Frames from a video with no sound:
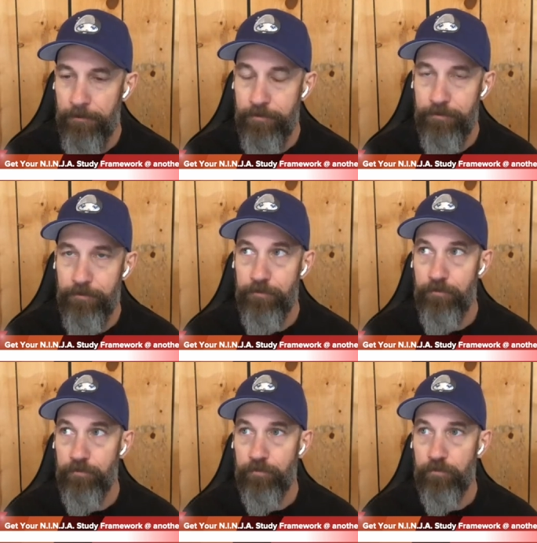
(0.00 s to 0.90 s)

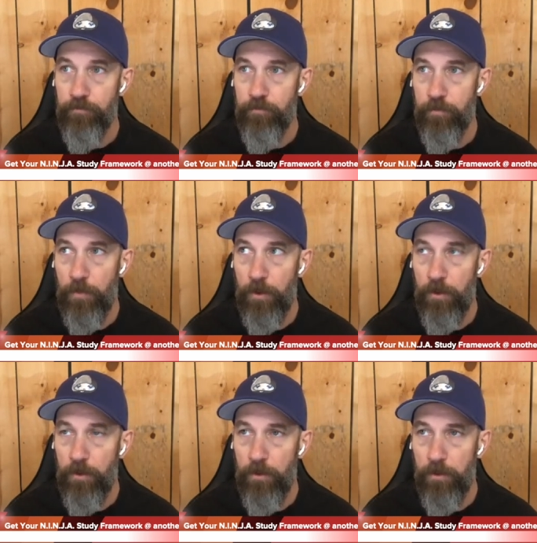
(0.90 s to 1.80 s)

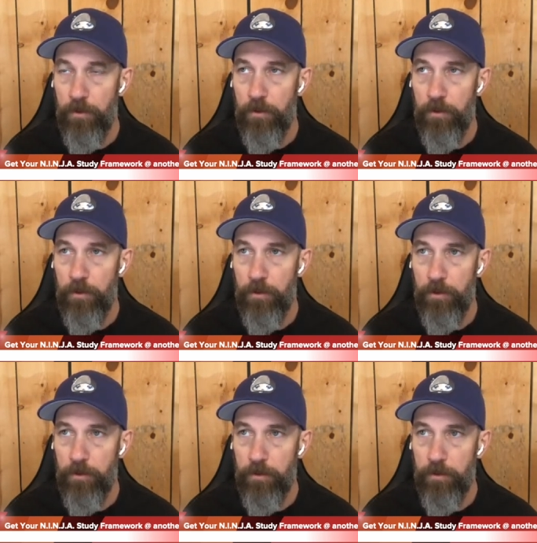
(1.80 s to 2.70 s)
(silence)